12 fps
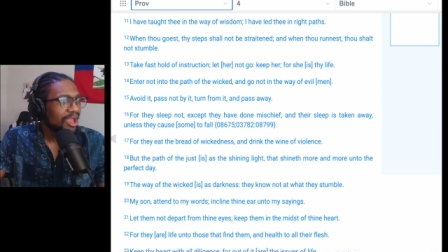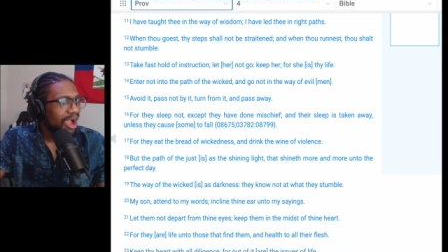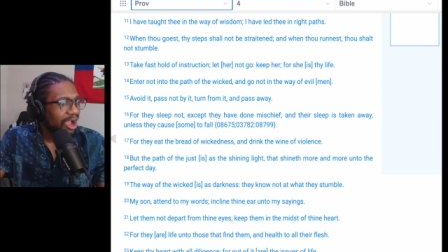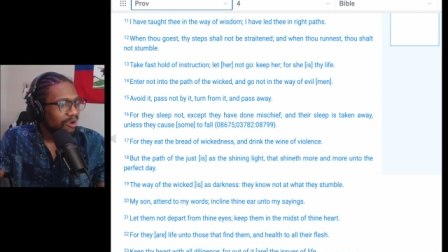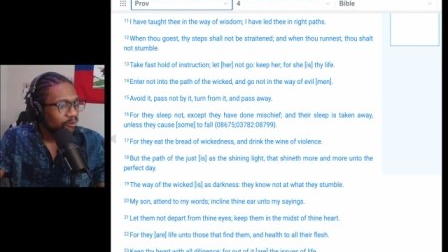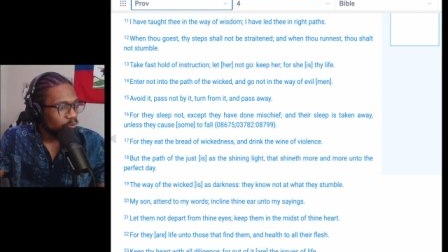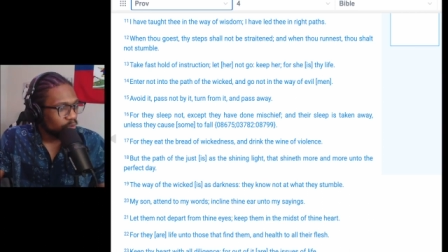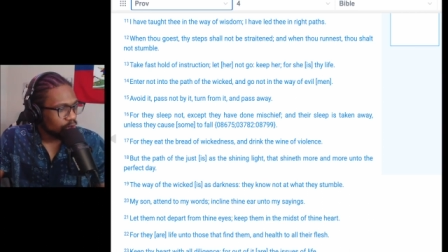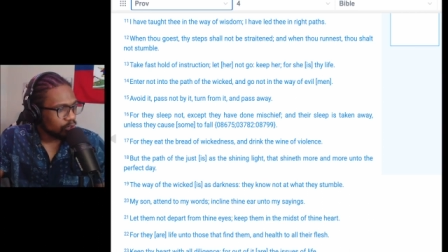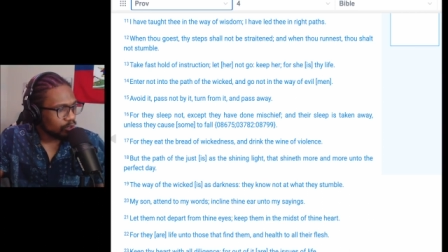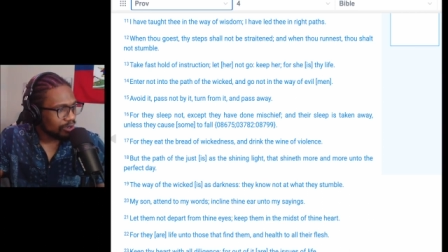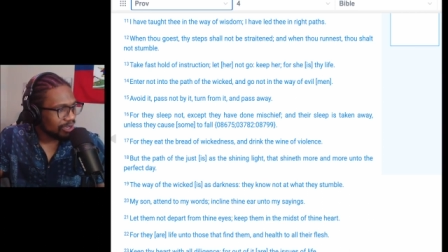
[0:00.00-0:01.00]
i
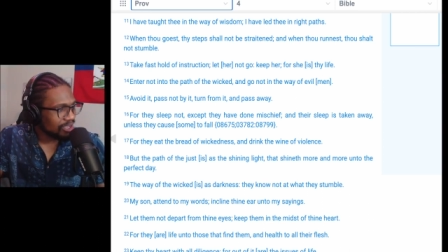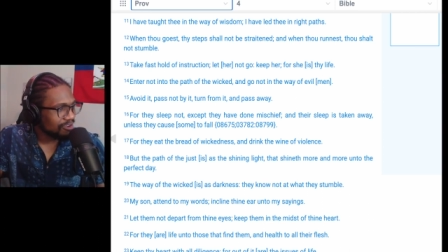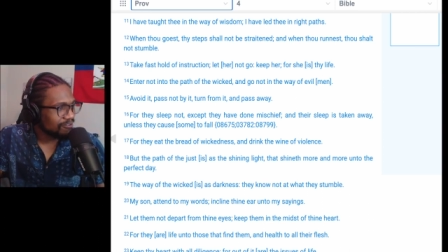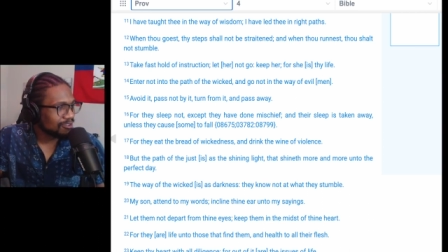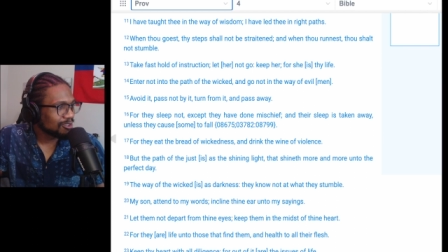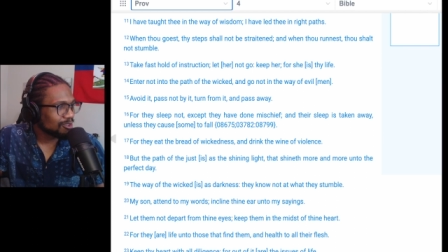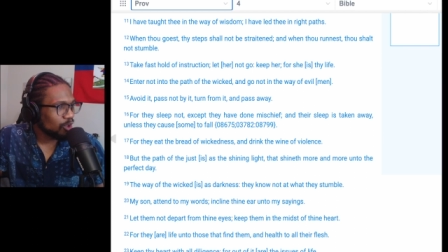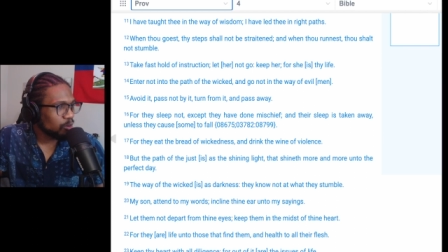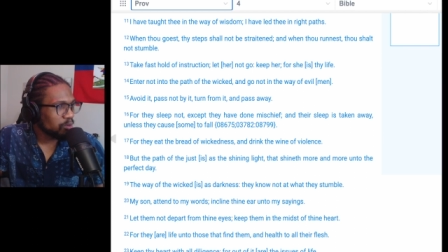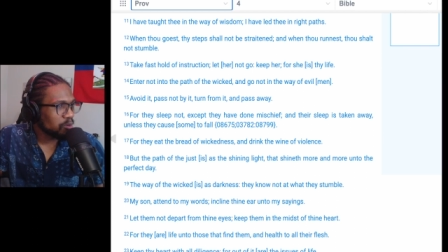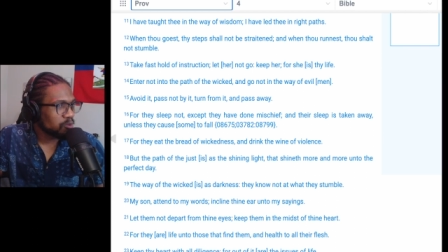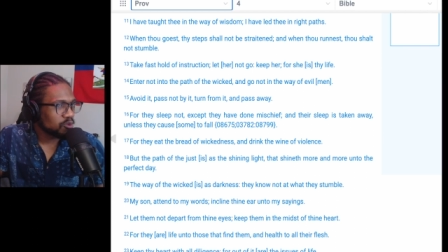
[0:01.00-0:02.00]
wonder if
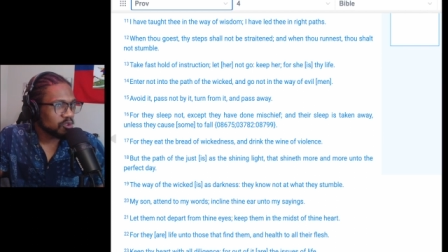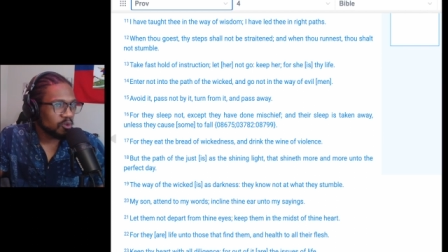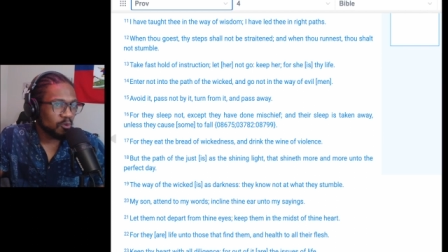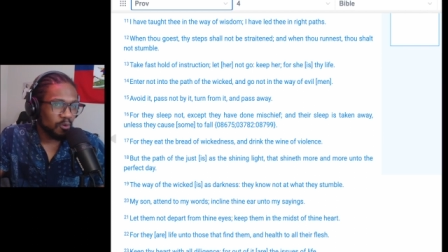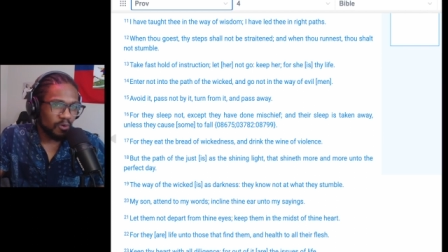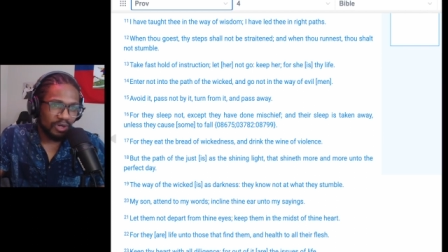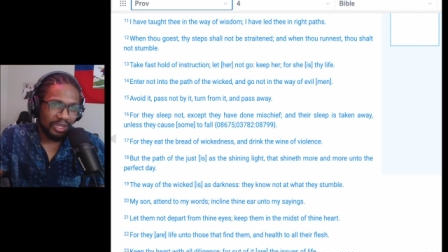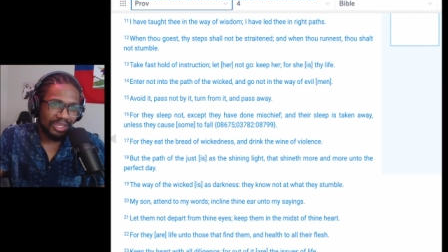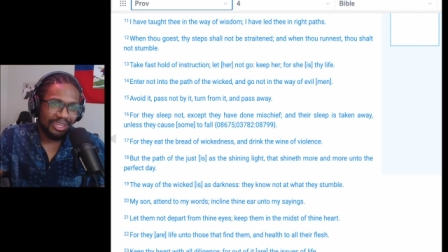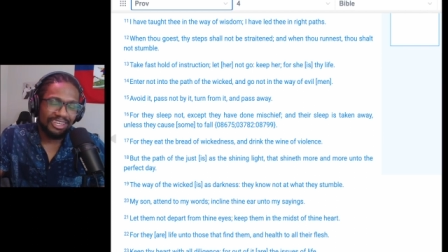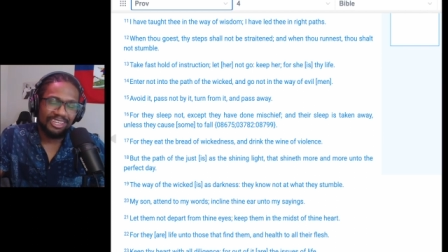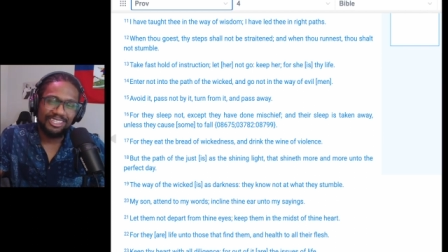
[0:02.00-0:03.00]
solomon was
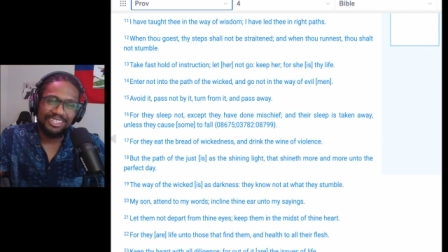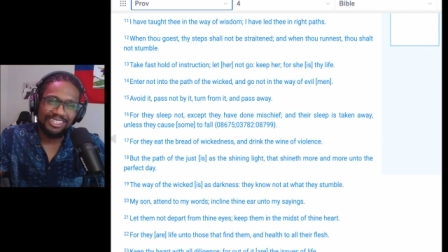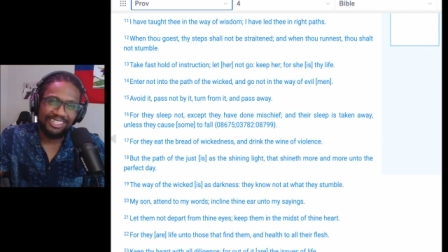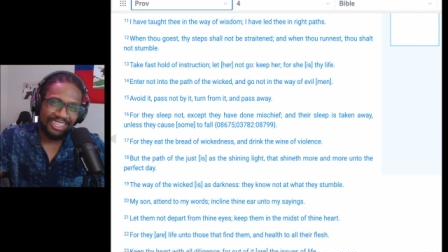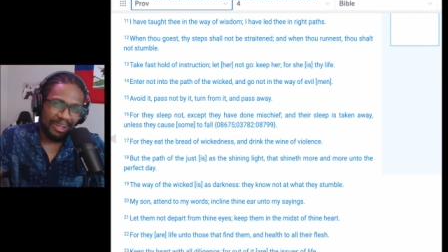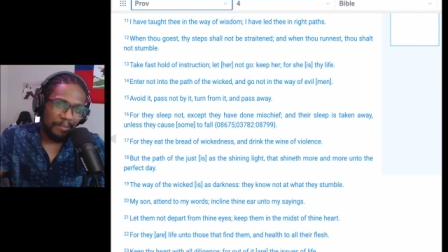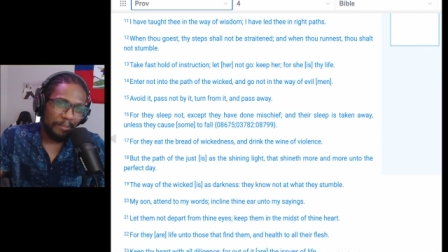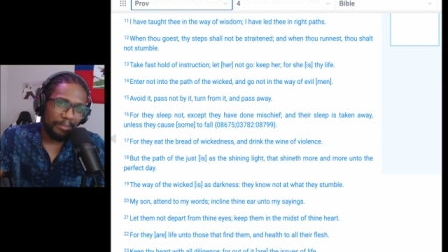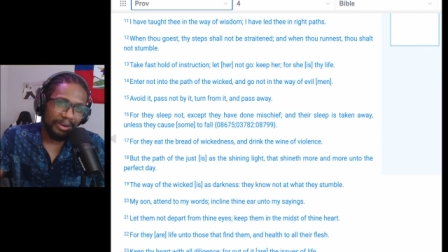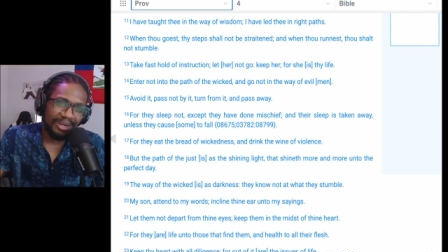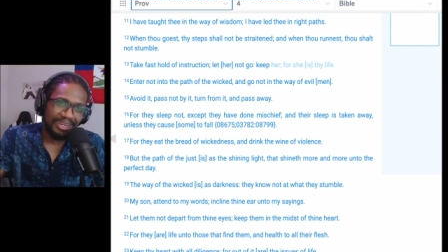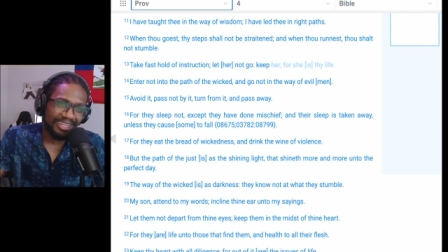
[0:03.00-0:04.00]
quoting
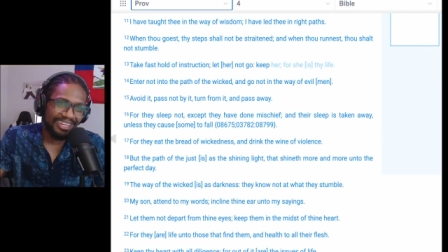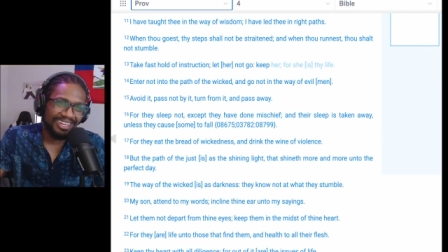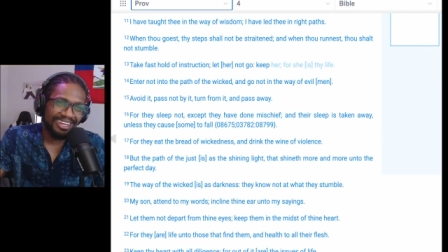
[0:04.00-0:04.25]
somebody